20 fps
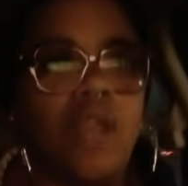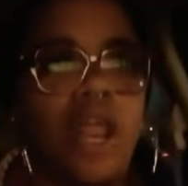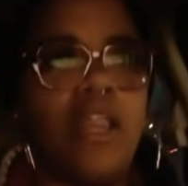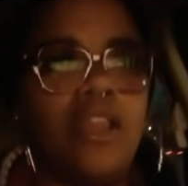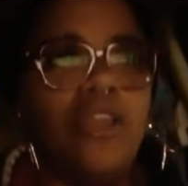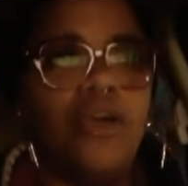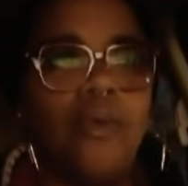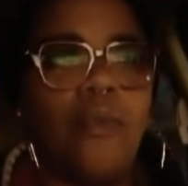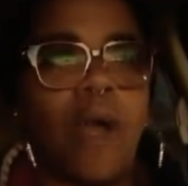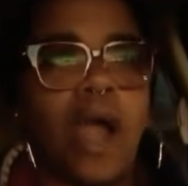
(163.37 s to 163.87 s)
I
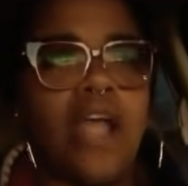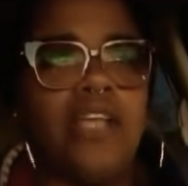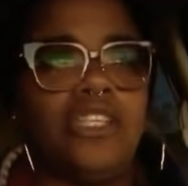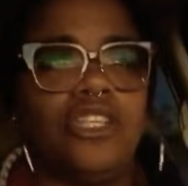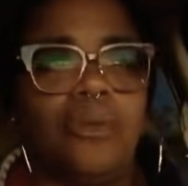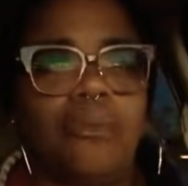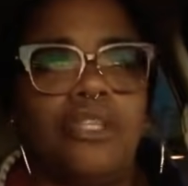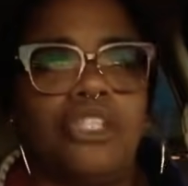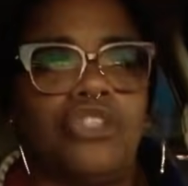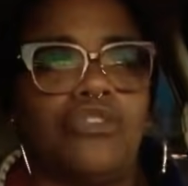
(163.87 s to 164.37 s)
don't know why
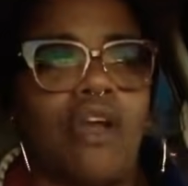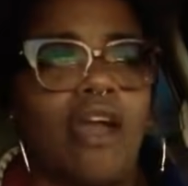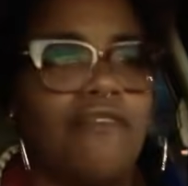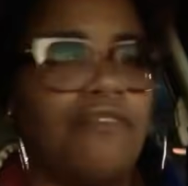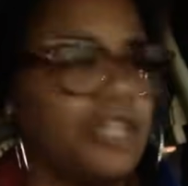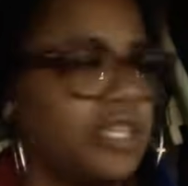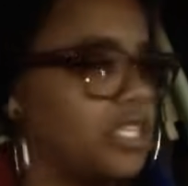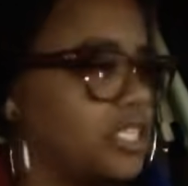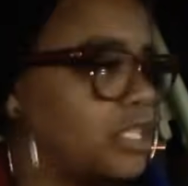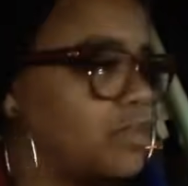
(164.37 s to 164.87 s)
so much
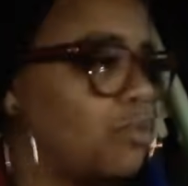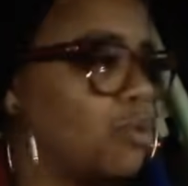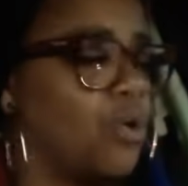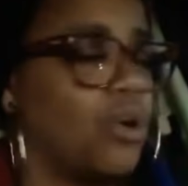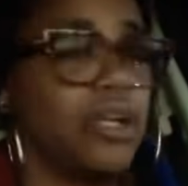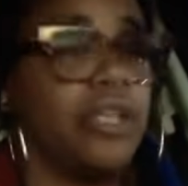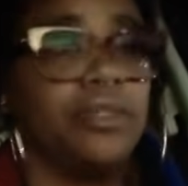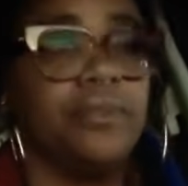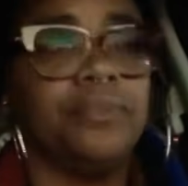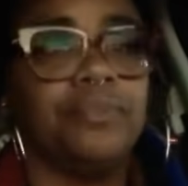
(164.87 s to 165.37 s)
traffic this
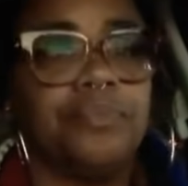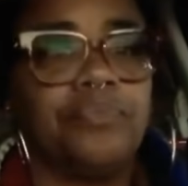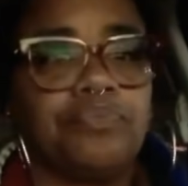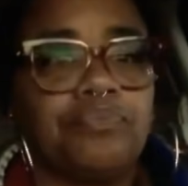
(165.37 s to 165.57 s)
morning.